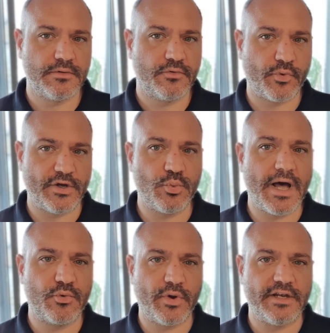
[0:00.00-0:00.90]
RAID
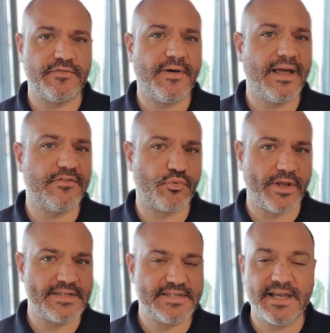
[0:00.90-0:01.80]
1, RAID 5,
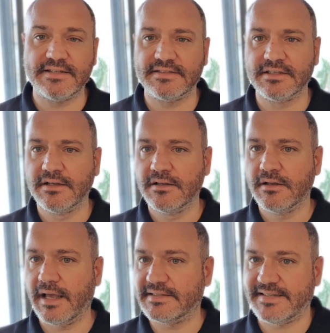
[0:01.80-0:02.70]
RAID 6,
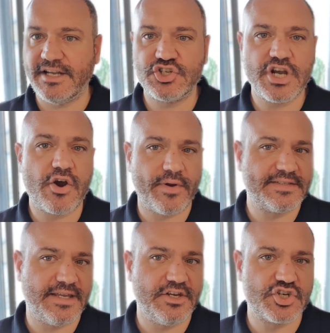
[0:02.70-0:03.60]
SHR,
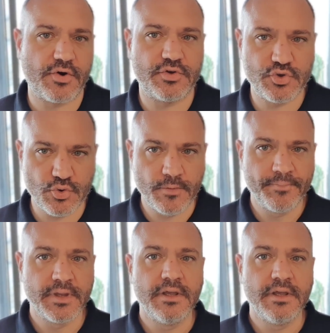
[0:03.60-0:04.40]
SHR2.